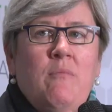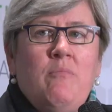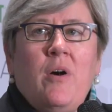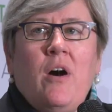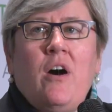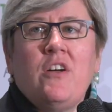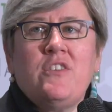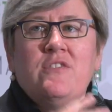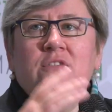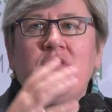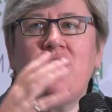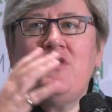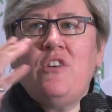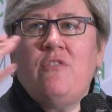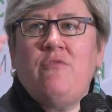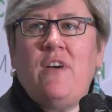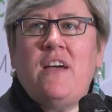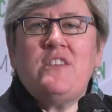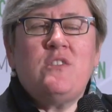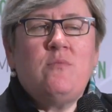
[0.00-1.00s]
in part of the
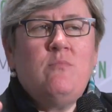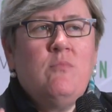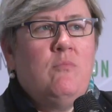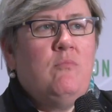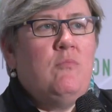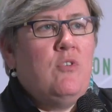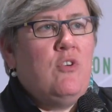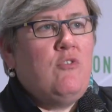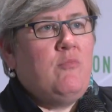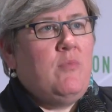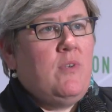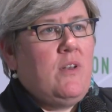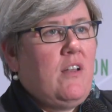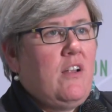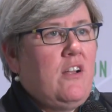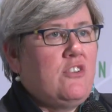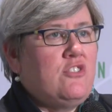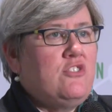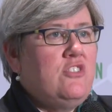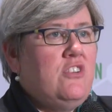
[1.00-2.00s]
divestment movement
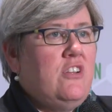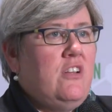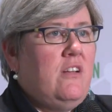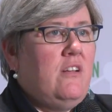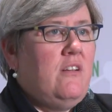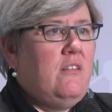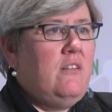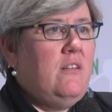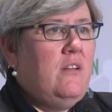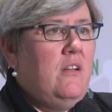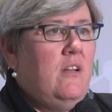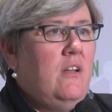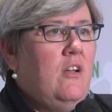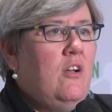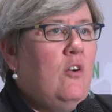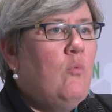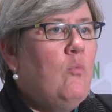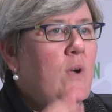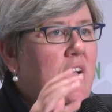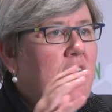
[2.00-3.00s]
last year,
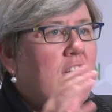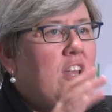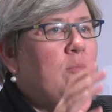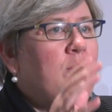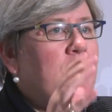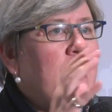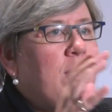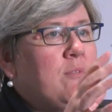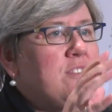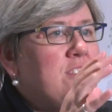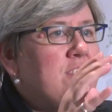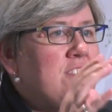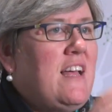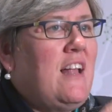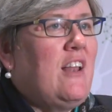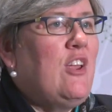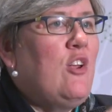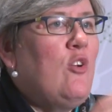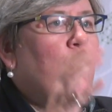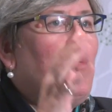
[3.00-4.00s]
we're going to be able to
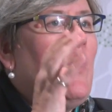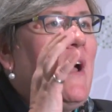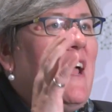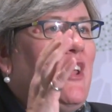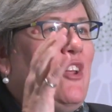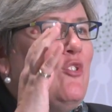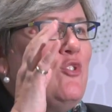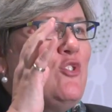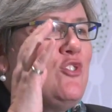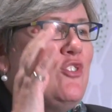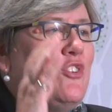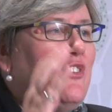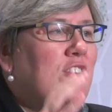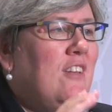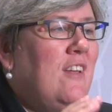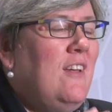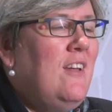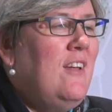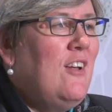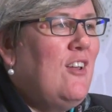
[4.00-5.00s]
tell you where you
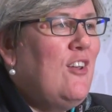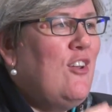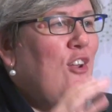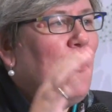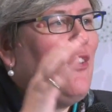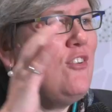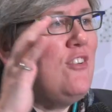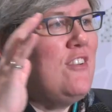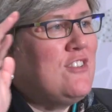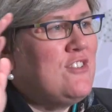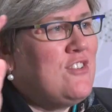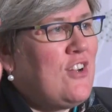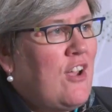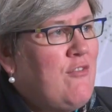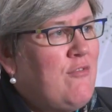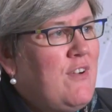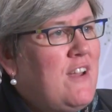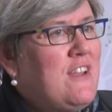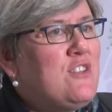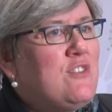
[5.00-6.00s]
should not
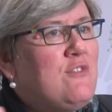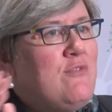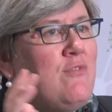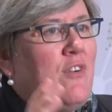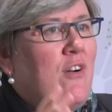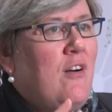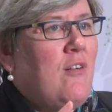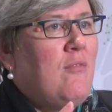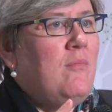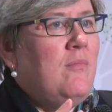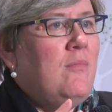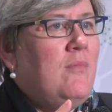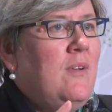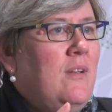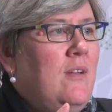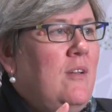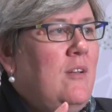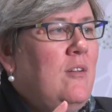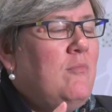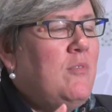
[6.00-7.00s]
divest from,
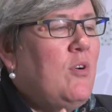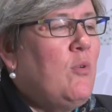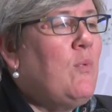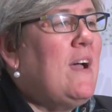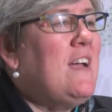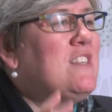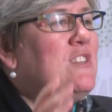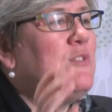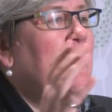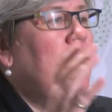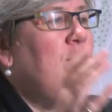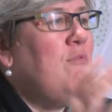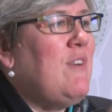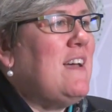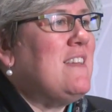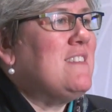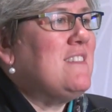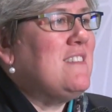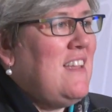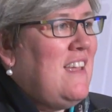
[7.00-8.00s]
but where to
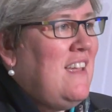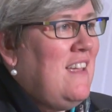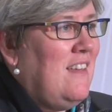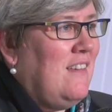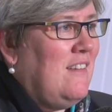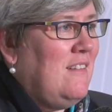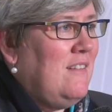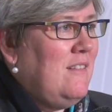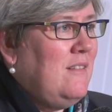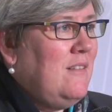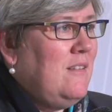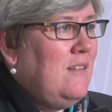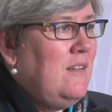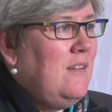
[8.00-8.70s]
invest in.